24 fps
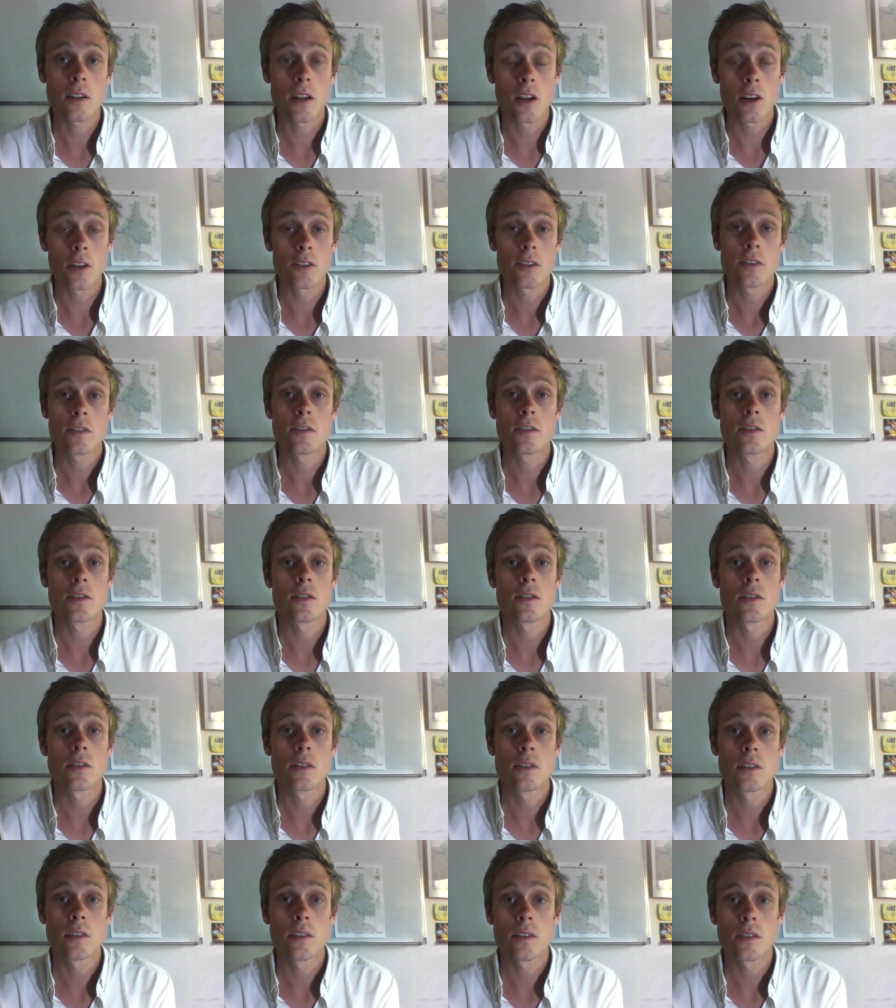close
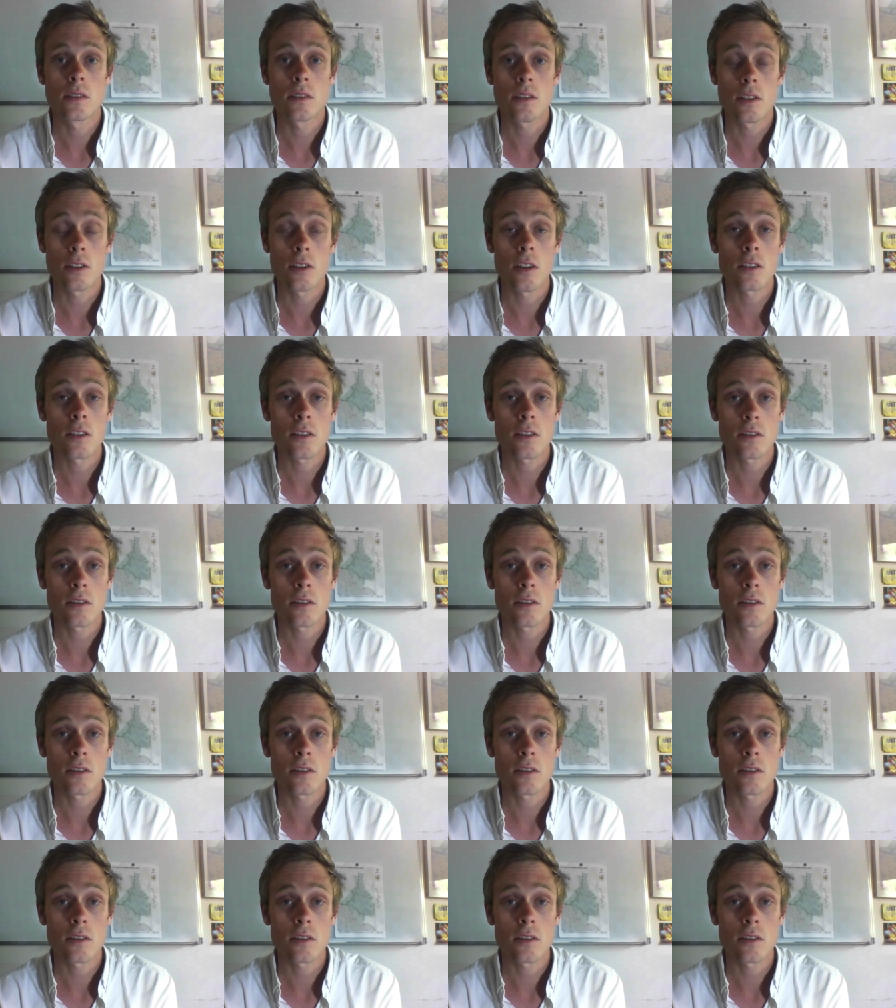to Kodok's